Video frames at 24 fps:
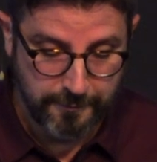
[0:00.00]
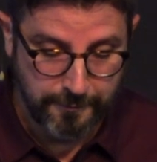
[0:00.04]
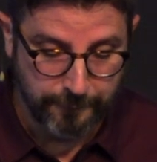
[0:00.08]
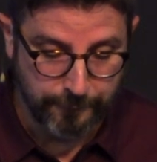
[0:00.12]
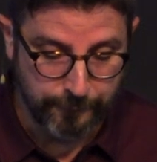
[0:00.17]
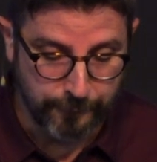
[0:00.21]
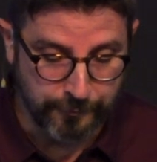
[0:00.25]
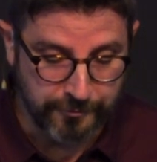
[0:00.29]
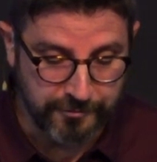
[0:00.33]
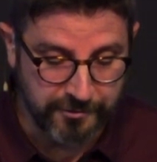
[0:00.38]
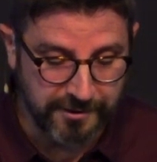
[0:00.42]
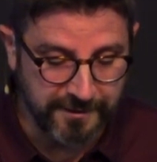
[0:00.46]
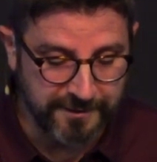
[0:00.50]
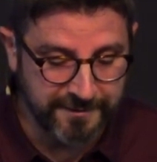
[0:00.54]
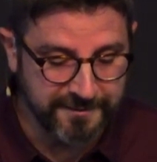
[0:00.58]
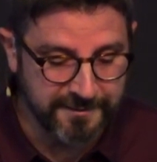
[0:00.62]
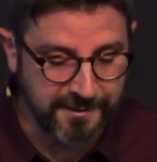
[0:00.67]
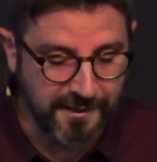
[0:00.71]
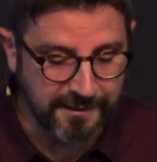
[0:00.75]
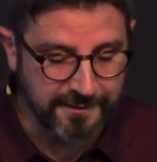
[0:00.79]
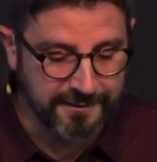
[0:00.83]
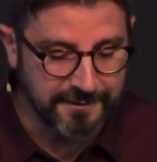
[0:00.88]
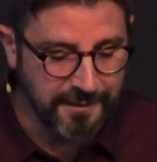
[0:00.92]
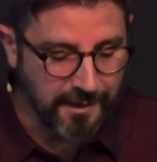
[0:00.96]
For she
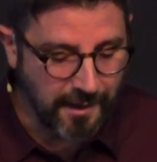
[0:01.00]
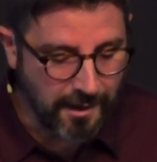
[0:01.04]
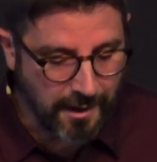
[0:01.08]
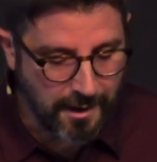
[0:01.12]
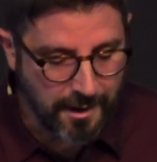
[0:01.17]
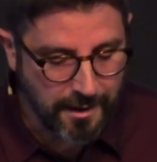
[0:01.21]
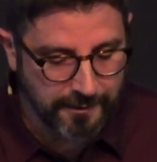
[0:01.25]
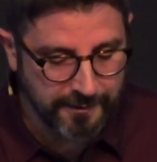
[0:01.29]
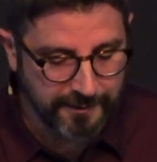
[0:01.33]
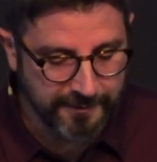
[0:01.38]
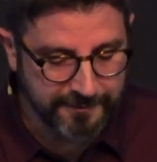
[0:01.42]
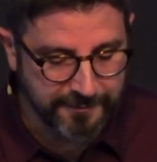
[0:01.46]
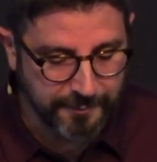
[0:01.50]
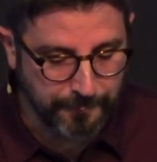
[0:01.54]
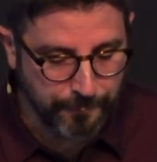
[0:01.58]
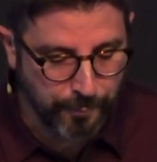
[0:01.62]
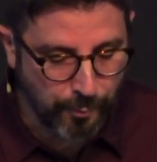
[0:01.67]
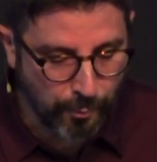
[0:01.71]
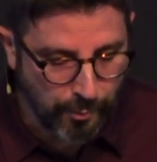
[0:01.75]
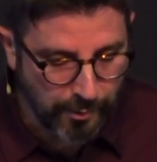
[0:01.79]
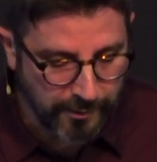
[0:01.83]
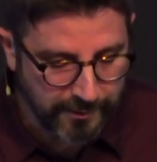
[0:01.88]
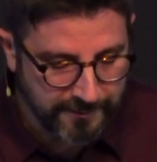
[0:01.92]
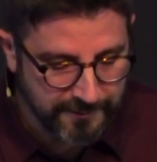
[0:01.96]
said, God has
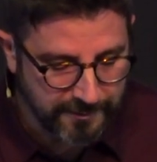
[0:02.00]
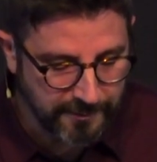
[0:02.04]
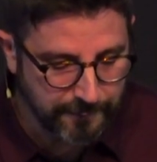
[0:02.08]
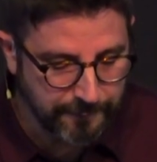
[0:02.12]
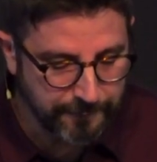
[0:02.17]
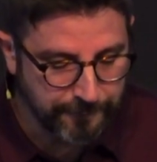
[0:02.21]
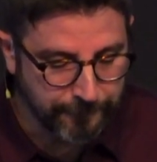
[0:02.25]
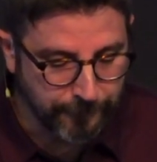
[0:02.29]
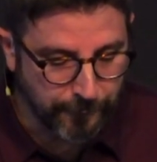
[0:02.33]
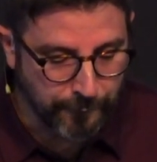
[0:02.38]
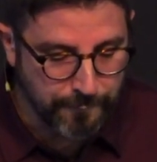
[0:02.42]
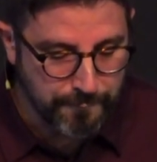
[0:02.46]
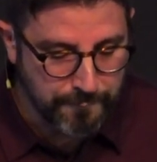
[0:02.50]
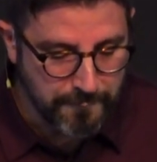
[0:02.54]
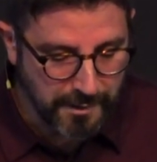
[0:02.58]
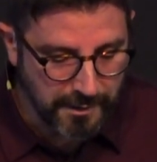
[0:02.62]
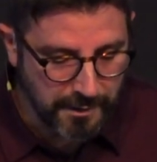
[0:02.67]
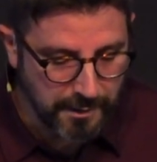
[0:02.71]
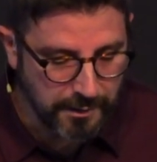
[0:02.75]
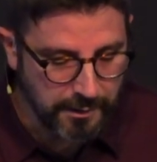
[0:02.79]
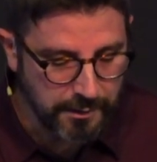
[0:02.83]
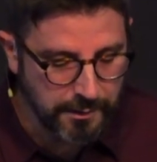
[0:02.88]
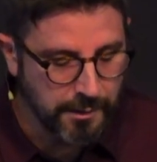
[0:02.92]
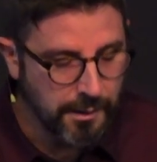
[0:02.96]
appointed for
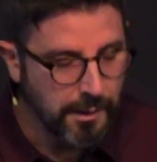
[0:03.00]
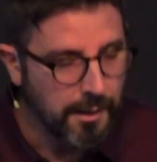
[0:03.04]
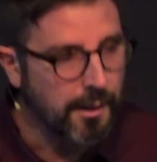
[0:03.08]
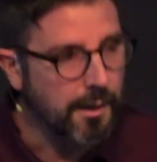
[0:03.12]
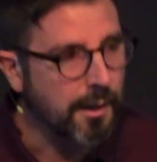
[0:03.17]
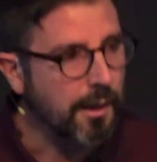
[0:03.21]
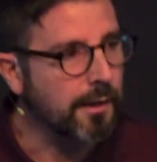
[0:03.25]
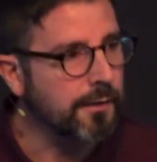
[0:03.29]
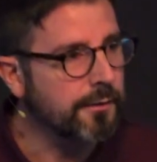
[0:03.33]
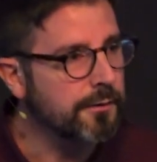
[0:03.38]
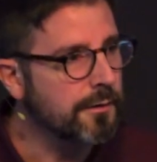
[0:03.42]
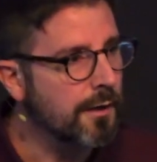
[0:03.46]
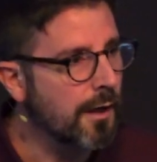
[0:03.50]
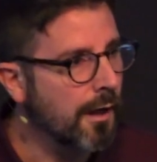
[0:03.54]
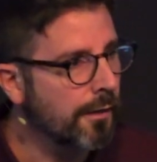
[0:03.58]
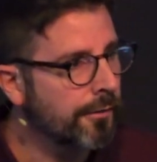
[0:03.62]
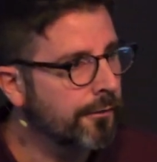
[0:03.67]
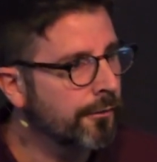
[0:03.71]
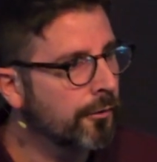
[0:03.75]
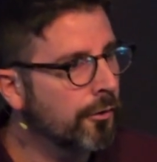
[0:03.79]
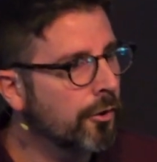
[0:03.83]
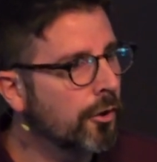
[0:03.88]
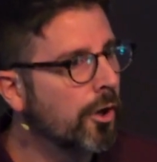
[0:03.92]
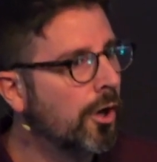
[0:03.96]
me
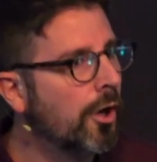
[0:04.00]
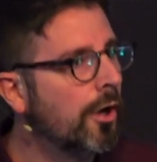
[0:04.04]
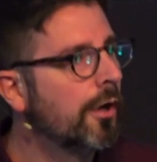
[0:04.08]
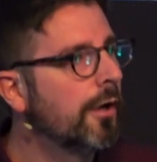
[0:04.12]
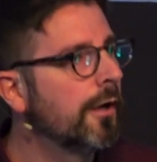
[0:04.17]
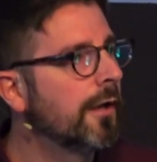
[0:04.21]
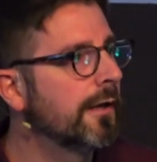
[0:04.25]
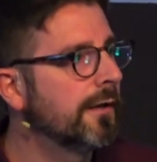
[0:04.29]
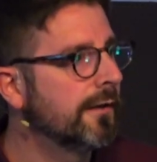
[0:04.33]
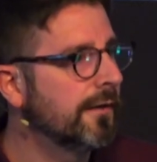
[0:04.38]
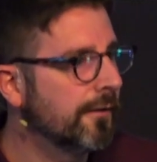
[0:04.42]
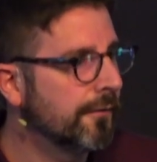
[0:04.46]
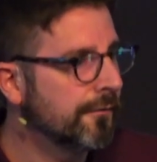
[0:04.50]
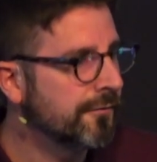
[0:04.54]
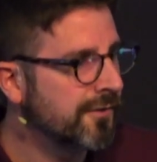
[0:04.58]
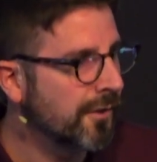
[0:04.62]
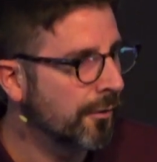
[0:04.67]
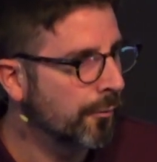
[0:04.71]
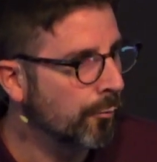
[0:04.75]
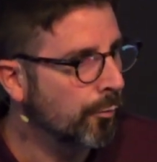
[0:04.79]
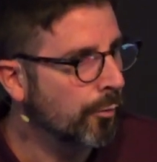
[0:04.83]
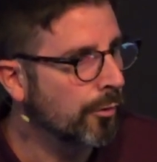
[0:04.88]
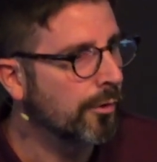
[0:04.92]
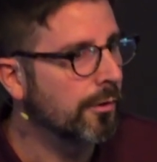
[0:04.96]
another, and here's
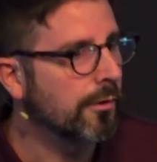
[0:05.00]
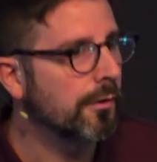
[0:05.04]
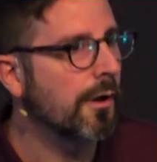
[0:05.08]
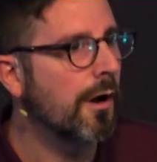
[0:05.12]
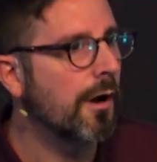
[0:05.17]
our word,